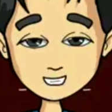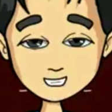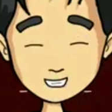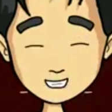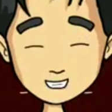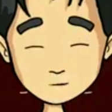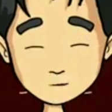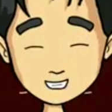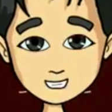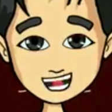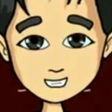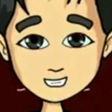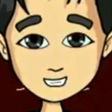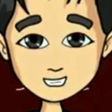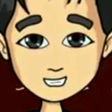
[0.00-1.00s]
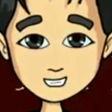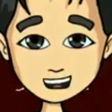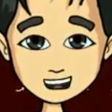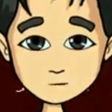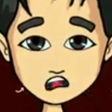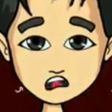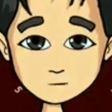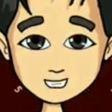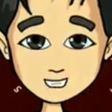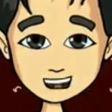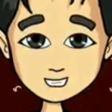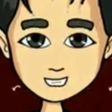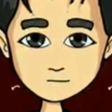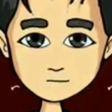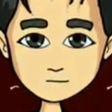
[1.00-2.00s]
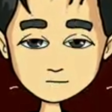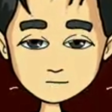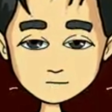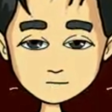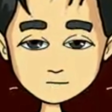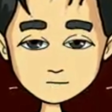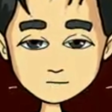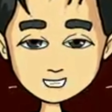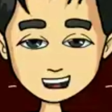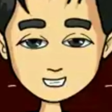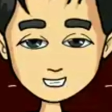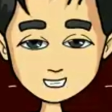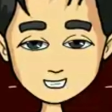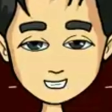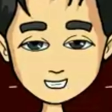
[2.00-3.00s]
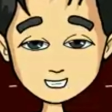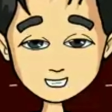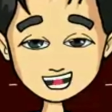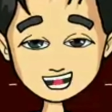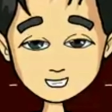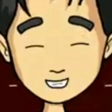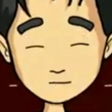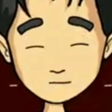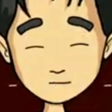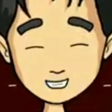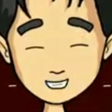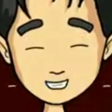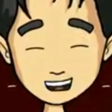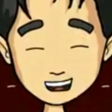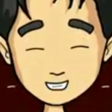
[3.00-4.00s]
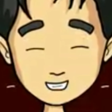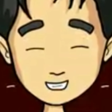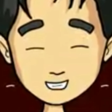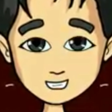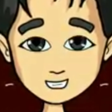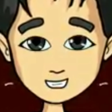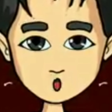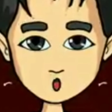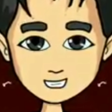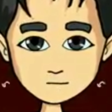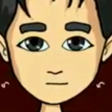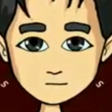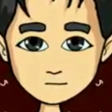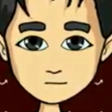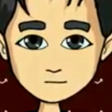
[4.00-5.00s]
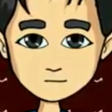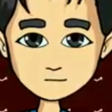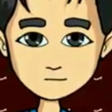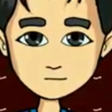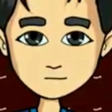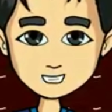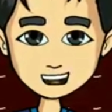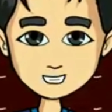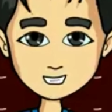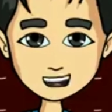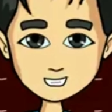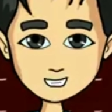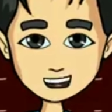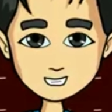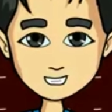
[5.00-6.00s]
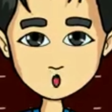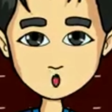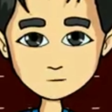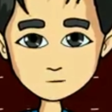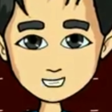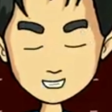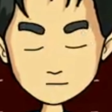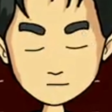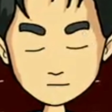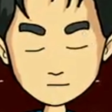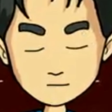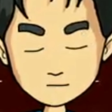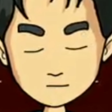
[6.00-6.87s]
high school because of extreme poverty, and it's really sad to be out of school just because you're poor.